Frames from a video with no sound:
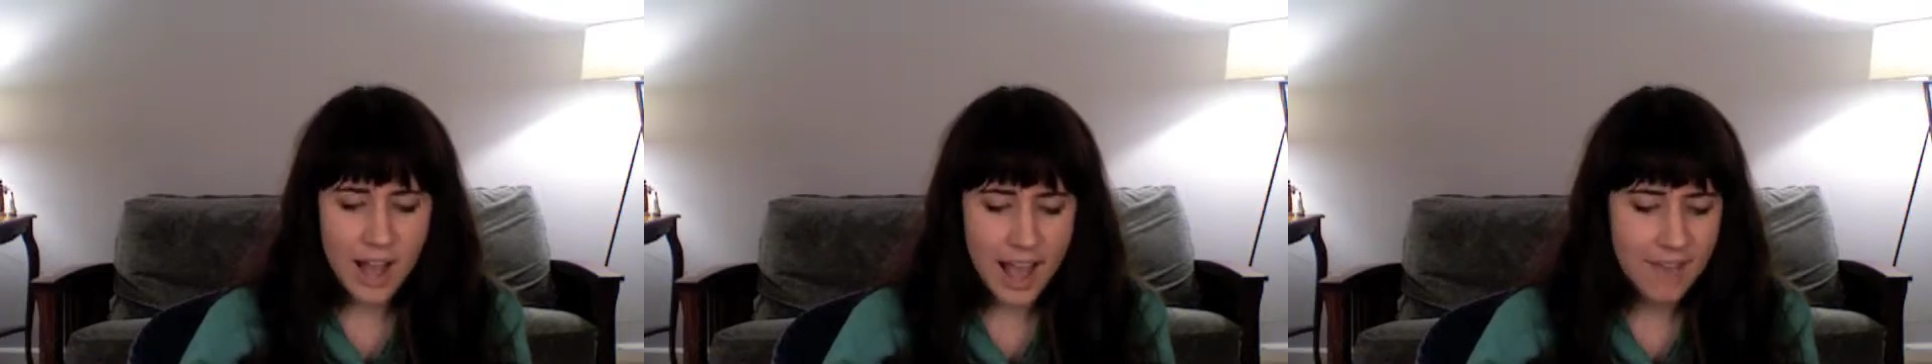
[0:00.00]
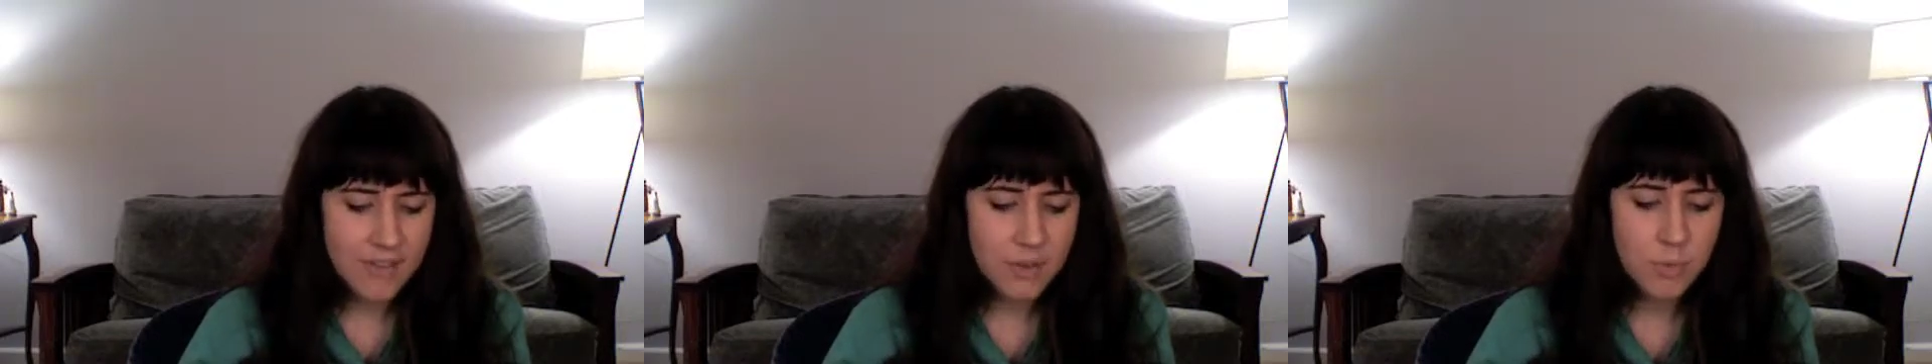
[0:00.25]

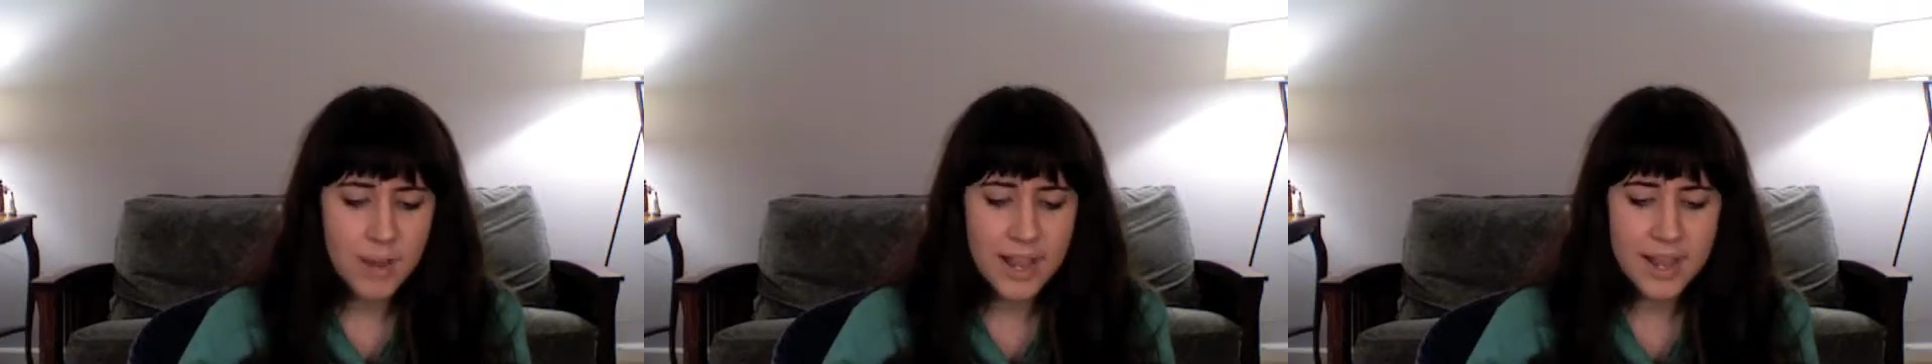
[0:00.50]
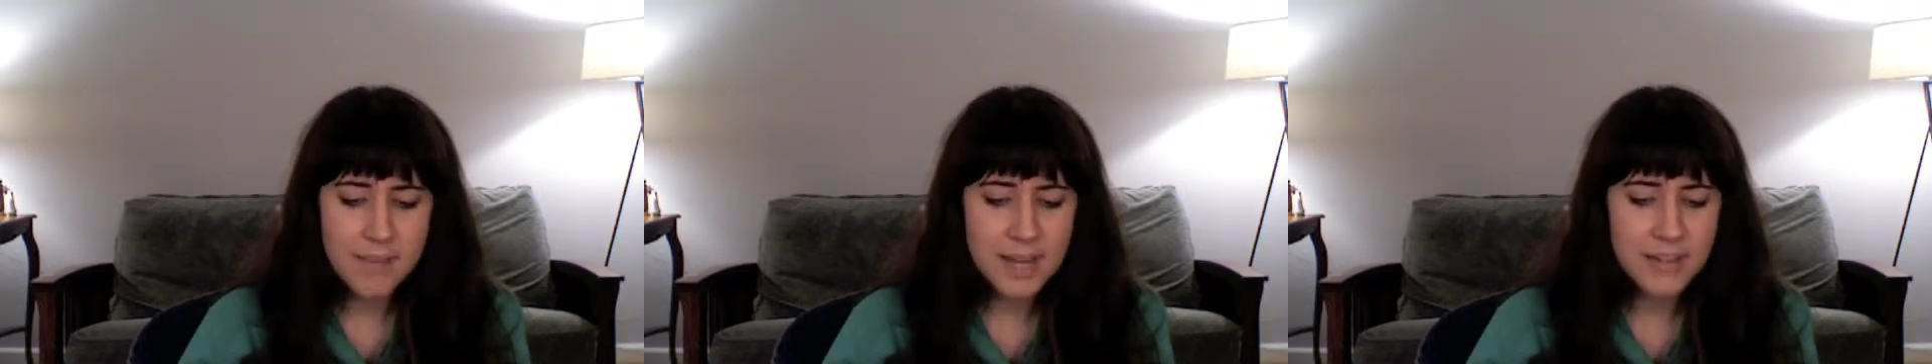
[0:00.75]
have it
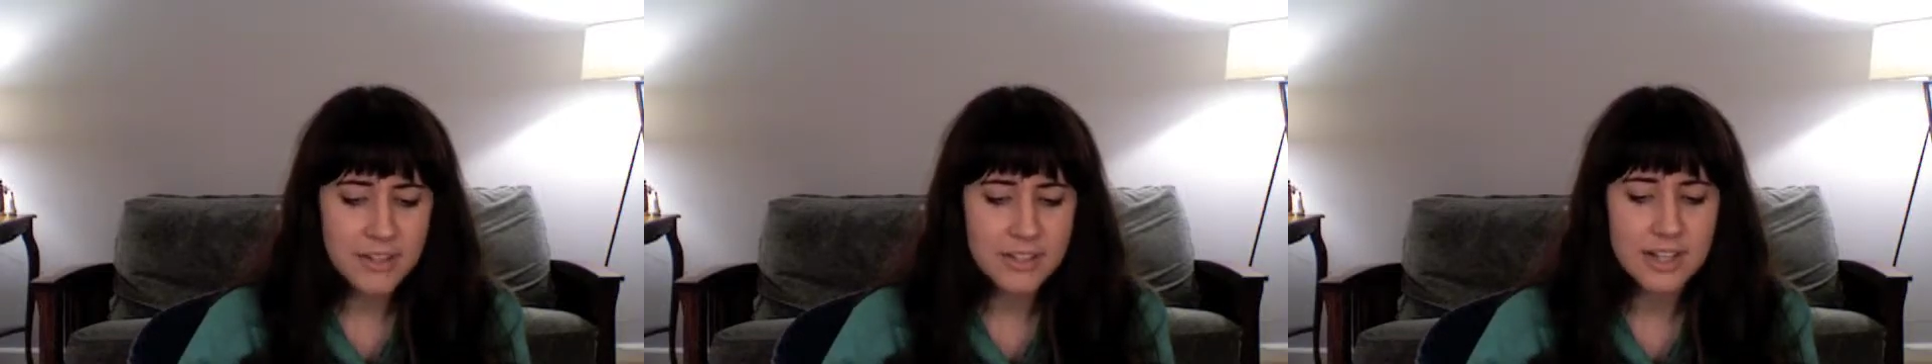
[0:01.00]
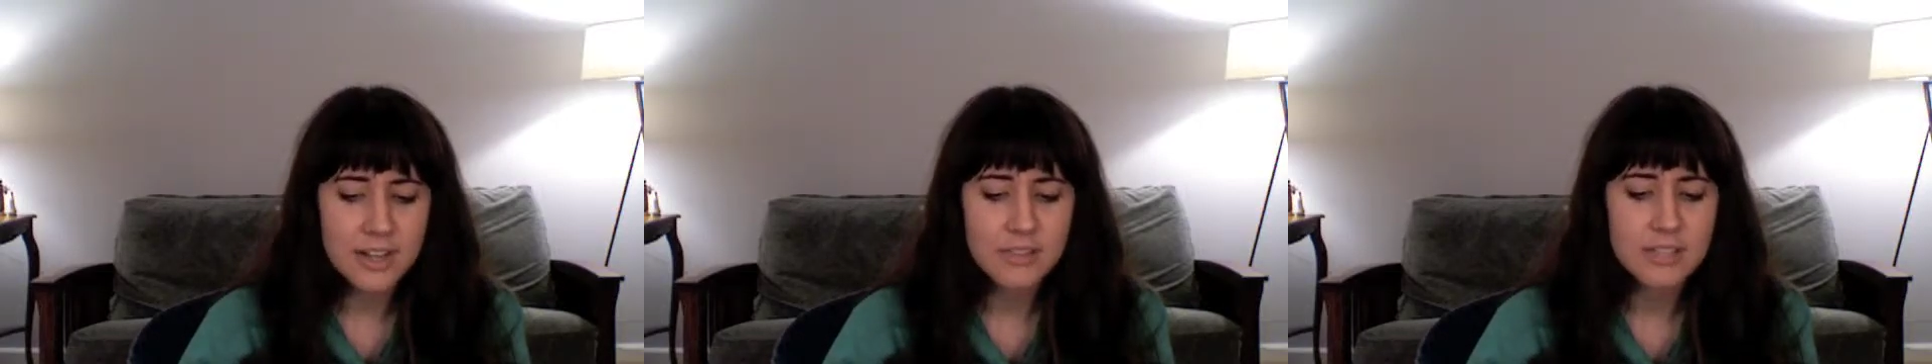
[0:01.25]
way better
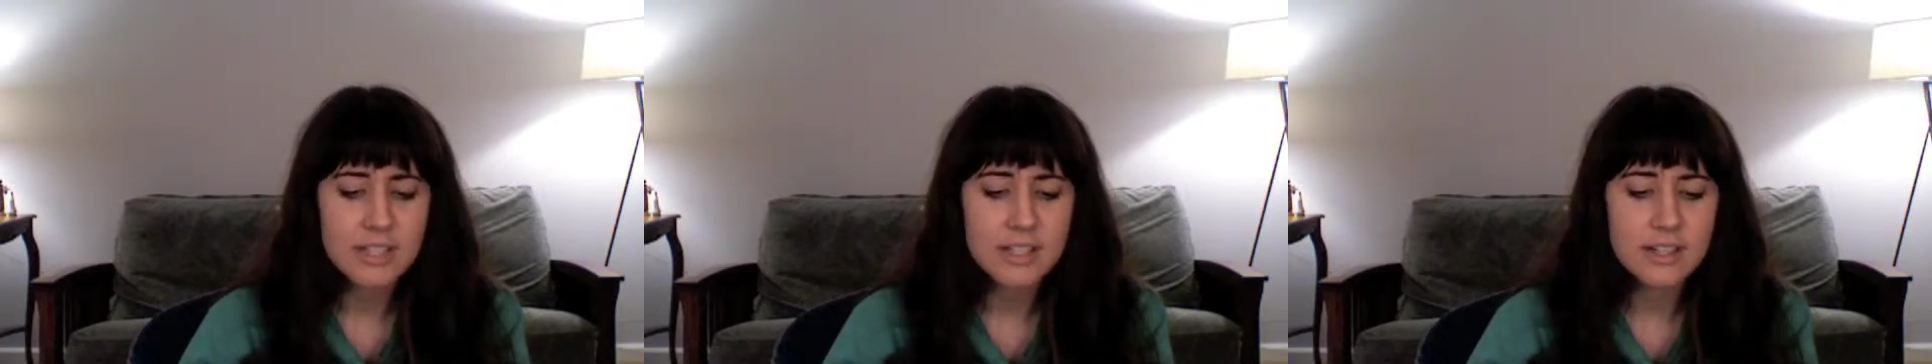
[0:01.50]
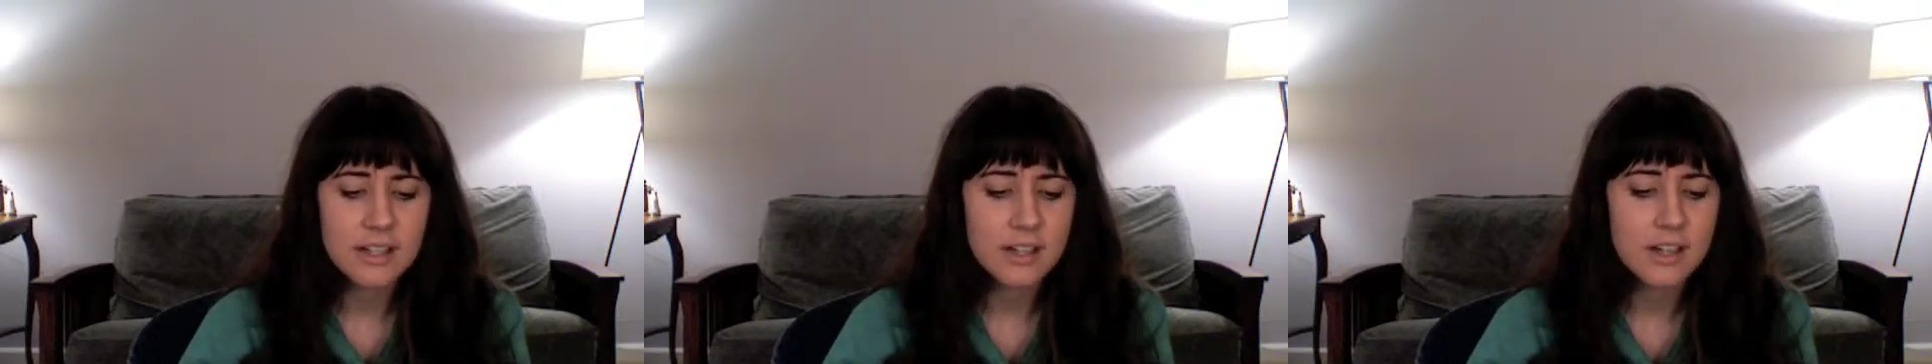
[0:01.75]
down
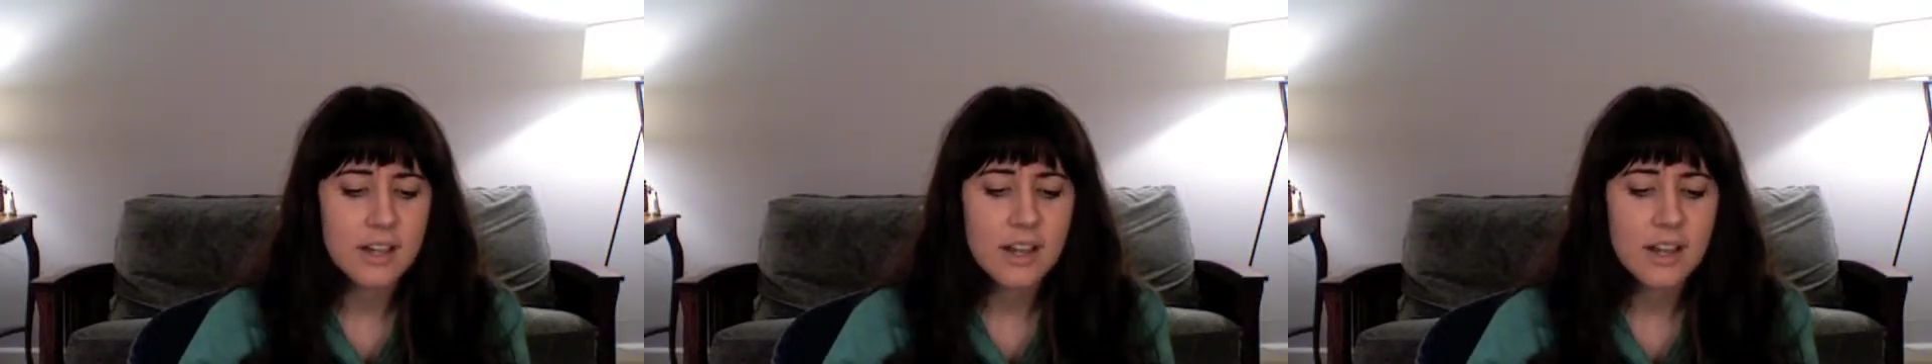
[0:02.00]
here.